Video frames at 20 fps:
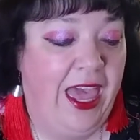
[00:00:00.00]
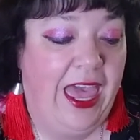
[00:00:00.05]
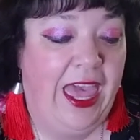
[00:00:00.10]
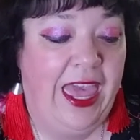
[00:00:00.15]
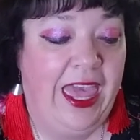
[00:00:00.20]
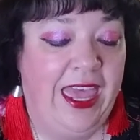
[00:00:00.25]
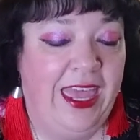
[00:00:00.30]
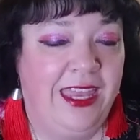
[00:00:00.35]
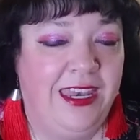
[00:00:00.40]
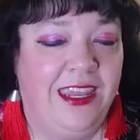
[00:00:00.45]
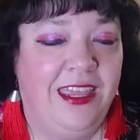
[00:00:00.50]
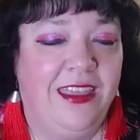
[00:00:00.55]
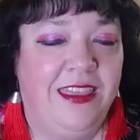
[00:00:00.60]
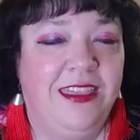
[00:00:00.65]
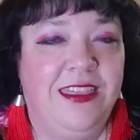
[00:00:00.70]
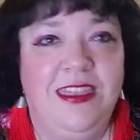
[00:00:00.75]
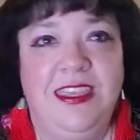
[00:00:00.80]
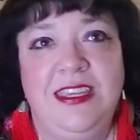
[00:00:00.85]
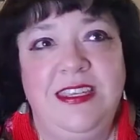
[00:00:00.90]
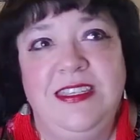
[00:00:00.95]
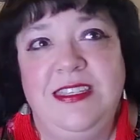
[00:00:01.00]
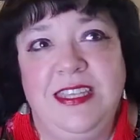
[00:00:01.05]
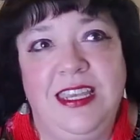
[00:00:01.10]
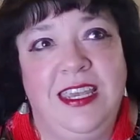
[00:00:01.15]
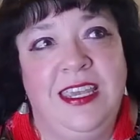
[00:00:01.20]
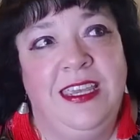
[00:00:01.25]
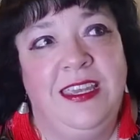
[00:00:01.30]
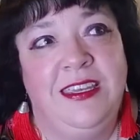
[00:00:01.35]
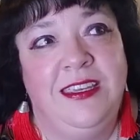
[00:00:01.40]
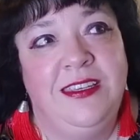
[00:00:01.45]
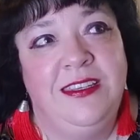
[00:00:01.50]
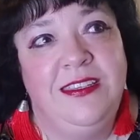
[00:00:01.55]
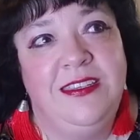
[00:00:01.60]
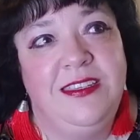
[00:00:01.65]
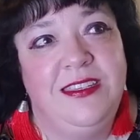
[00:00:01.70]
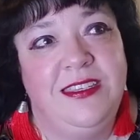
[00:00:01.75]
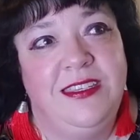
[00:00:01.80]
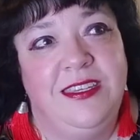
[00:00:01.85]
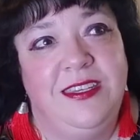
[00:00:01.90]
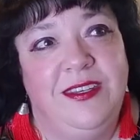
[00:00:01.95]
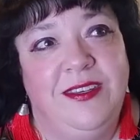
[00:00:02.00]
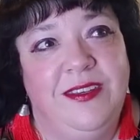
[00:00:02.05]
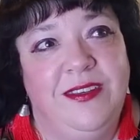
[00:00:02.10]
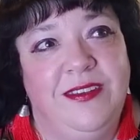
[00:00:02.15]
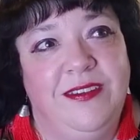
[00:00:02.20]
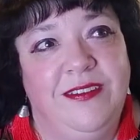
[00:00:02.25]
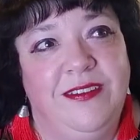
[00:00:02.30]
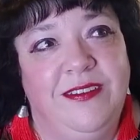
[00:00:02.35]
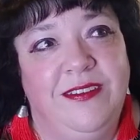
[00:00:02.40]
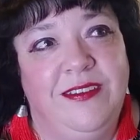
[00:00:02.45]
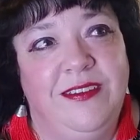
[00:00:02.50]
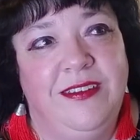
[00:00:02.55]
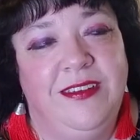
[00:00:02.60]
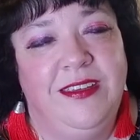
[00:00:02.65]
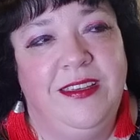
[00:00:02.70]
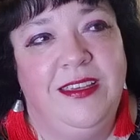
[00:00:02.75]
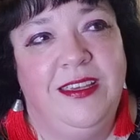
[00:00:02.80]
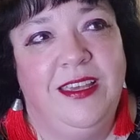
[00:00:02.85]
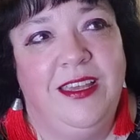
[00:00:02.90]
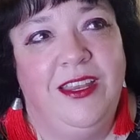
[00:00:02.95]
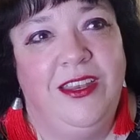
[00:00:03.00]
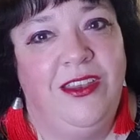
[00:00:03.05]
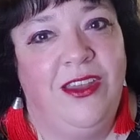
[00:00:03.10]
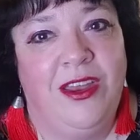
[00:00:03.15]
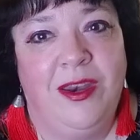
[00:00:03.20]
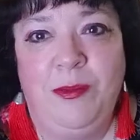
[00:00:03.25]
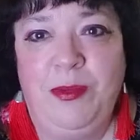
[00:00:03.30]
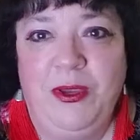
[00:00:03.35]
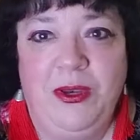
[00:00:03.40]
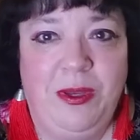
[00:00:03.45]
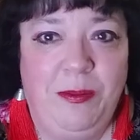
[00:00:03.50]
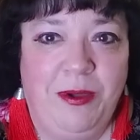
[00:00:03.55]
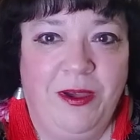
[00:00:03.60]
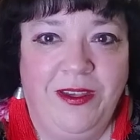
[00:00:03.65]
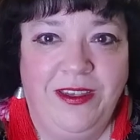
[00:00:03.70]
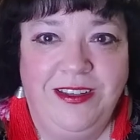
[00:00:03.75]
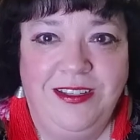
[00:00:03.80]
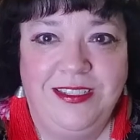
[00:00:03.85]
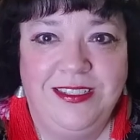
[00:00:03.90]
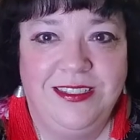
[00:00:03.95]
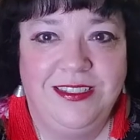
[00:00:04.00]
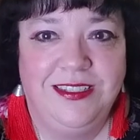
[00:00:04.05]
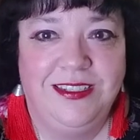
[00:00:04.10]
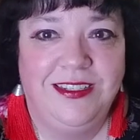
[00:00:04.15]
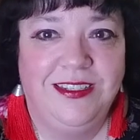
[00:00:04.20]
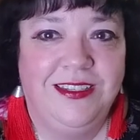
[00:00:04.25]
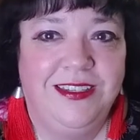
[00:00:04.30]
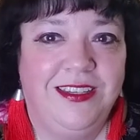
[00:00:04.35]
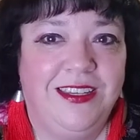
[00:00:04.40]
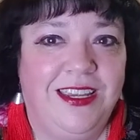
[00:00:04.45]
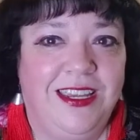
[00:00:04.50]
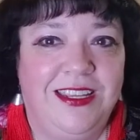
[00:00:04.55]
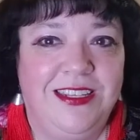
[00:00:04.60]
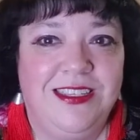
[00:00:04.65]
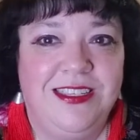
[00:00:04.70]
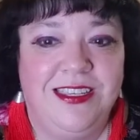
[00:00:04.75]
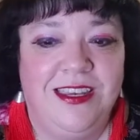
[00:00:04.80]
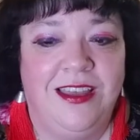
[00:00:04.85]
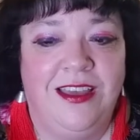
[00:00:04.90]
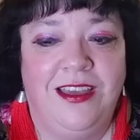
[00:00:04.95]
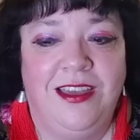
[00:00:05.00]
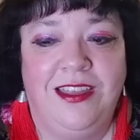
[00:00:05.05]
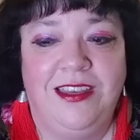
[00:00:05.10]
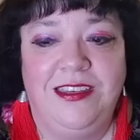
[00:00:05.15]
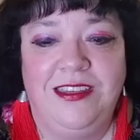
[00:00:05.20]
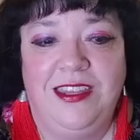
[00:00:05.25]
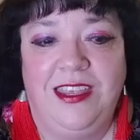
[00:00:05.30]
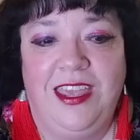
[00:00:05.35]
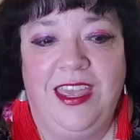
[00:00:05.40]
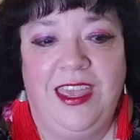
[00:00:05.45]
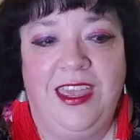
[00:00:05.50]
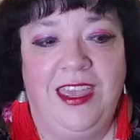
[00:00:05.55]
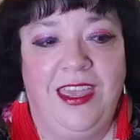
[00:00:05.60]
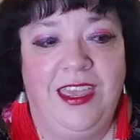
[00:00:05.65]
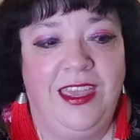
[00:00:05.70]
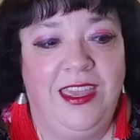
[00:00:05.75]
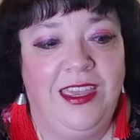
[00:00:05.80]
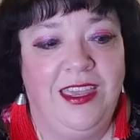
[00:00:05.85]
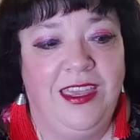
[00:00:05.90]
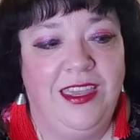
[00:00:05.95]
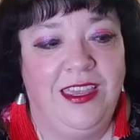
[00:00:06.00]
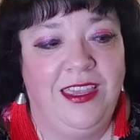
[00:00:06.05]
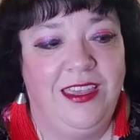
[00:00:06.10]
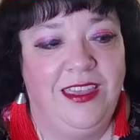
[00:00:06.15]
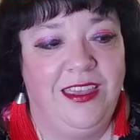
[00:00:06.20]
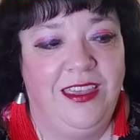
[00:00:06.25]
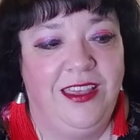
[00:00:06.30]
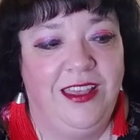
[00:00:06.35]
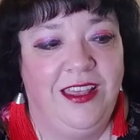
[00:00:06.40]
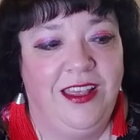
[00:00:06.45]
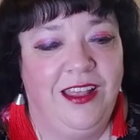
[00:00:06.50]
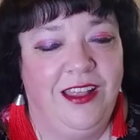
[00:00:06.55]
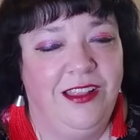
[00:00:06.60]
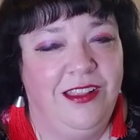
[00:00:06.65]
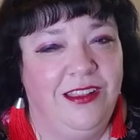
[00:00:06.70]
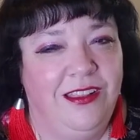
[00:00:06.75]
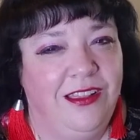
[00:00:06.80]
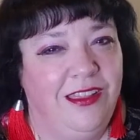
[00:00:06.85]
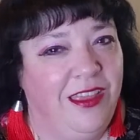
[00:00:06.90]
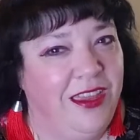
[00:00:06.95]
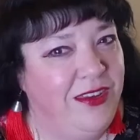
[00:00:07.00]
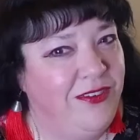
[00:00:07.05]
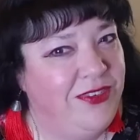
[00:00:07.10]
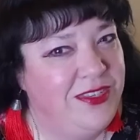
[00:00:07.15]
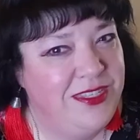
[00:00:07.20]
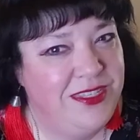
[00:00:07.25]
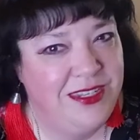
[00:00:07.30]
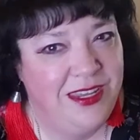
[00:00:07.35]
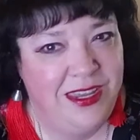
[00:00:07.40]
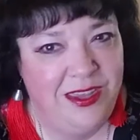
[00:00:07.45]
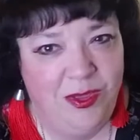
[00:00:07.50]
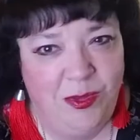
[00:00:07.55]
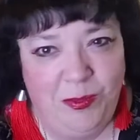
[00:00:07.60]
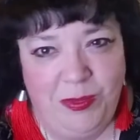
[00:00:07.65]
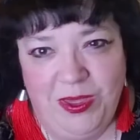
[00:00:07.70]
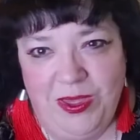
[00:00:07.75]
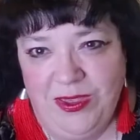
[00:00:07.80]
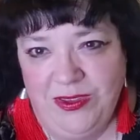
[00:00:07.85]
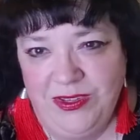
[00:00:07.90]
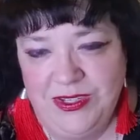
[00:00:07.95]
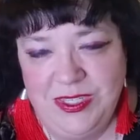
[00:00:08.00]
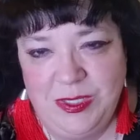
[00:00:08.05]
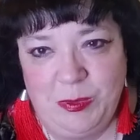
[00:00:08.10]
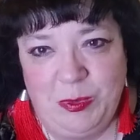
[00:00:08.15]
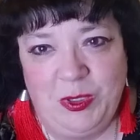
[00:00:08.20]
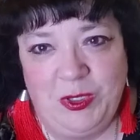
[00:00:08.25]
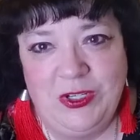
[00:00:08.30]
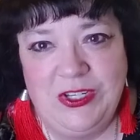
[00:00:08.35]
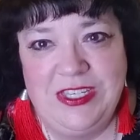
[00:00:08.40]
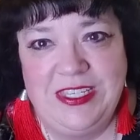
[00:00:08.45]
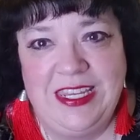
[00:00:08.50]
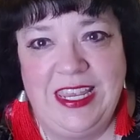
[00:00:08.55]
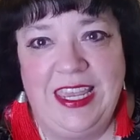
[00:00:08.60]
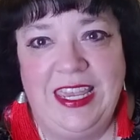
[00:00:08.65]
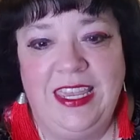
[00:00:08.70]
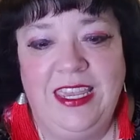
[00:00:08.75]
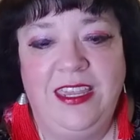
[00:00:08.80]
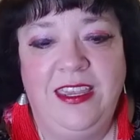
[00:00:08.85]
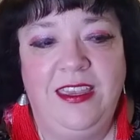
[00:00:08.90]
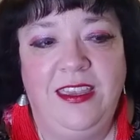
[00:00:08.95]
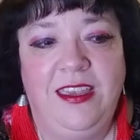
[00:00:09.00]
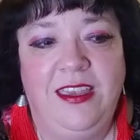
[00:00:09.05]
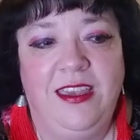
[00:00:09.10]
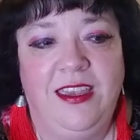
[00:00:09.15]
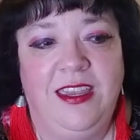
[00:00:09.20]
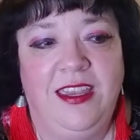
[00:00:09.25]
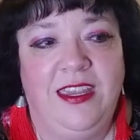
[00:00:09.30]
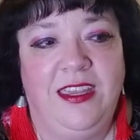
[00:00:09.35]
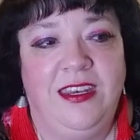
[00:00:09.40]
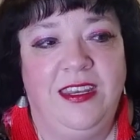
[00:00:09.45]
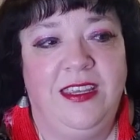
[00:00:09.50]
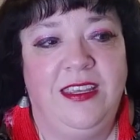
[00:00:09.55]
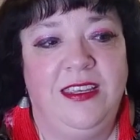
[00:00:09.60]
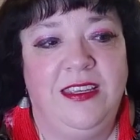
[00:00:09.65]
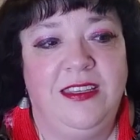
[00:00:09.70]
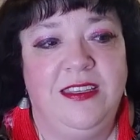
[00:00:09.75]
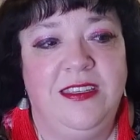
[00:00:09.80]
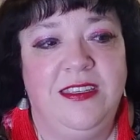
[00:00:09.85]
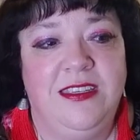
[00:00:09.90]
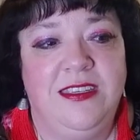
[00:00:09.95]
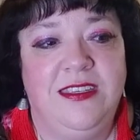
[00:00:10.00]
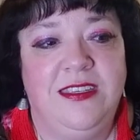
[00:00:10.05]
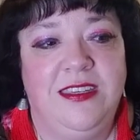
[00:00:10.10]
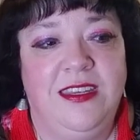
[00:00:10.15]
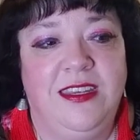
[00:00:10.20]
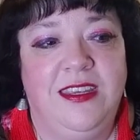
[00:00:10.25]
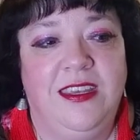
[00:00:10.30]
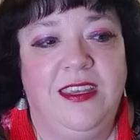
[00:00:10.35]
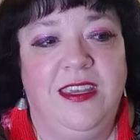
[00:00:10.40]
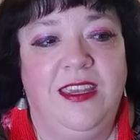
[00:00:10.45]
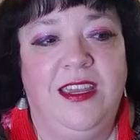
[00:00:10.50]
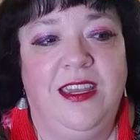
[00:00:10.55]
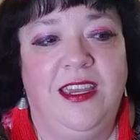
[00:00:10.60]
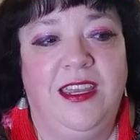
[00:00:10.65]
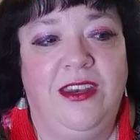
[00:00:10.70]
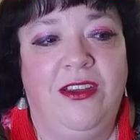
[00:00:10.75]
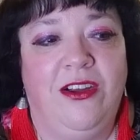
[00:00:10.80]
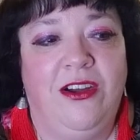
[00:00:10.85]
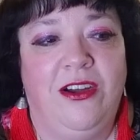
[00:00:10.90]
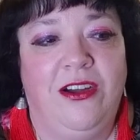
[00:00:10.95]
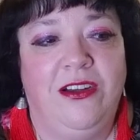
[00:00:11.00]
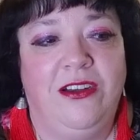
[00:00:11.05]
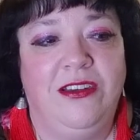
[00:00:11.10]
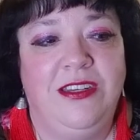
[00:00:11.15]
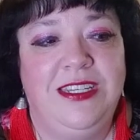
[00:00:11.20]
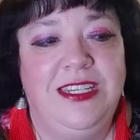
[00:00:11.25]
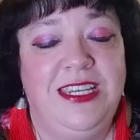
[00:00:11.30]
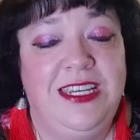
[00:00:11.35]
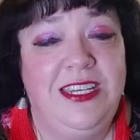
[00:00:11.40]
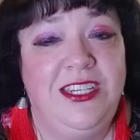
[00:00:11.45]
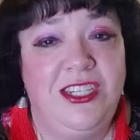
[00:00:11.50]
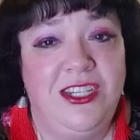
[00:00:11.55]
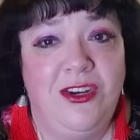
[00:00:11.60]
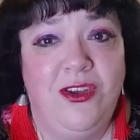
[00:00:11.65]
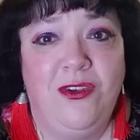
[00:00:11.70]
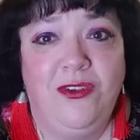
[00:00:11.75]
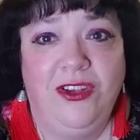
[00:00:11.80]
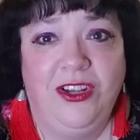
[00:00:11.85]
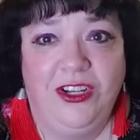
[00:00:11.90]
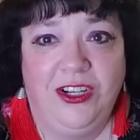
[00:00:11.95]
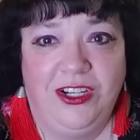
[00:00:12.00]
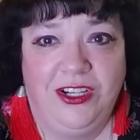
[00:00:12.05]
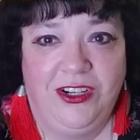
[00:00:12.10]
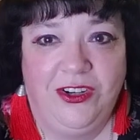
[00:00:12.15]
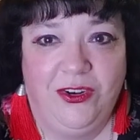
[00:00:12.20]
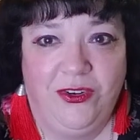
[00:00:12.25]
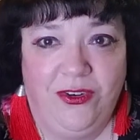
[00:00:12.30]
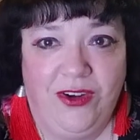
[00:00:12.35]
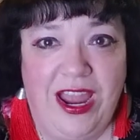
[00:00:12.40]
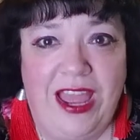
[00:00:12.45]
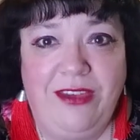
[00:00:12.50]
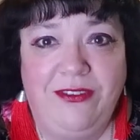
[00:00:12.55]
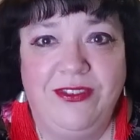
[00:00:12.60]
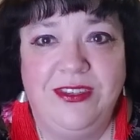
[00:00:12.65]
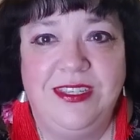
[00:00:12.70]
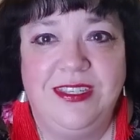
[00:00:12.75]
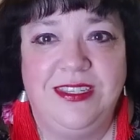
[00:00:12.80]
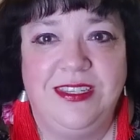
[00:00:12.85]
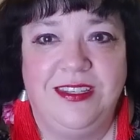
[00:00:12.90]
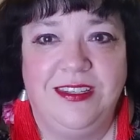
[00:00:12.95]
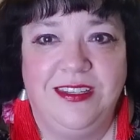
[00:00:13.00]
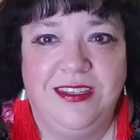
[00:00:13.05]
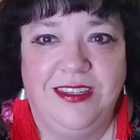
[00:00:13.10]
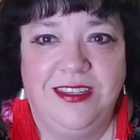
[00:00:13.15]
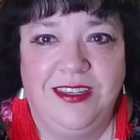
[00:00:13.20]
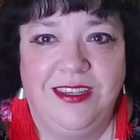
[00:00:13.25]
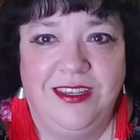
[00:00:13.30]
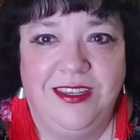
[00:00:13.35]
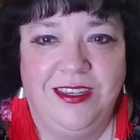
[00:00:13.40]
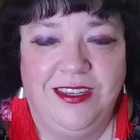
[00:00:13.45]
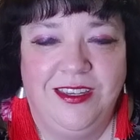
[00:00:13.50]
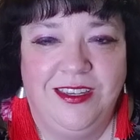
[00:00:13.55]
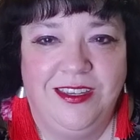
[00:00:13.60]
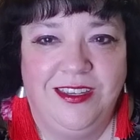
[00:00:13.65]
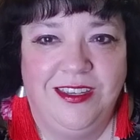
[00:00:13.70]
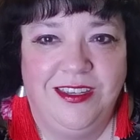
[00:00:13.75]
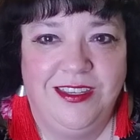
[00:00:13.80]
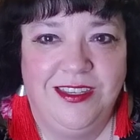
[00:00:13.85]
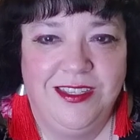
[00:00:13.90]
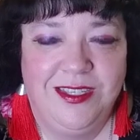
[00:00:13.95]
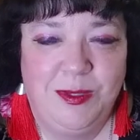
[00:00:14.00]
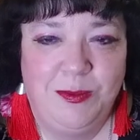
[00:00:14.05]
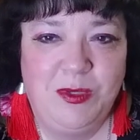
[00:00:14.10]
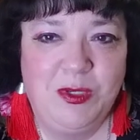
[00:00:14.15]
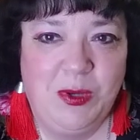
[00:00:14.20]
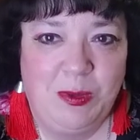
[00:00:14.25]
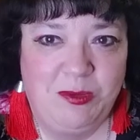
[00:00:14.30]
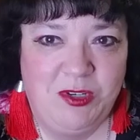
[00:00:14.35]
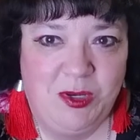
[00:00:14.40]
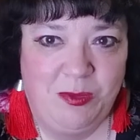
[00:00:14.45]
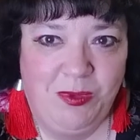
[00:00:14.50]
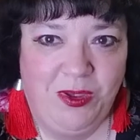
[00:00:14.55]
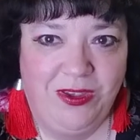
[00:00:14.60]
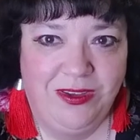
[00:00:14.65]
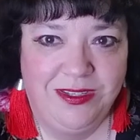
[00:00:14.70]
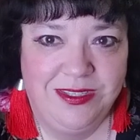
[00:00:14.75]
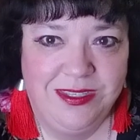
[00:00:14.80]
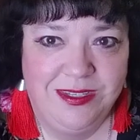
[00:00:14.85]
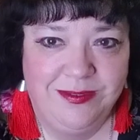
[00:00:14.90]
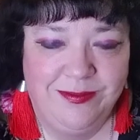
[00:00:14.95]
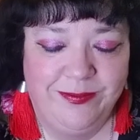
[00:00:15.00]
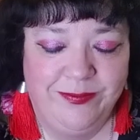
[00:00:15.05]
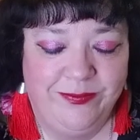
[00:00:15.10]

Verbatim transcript: And this is not a beauty box. It's not a lifestyle box per se. It is an artisanal crafts subscription box.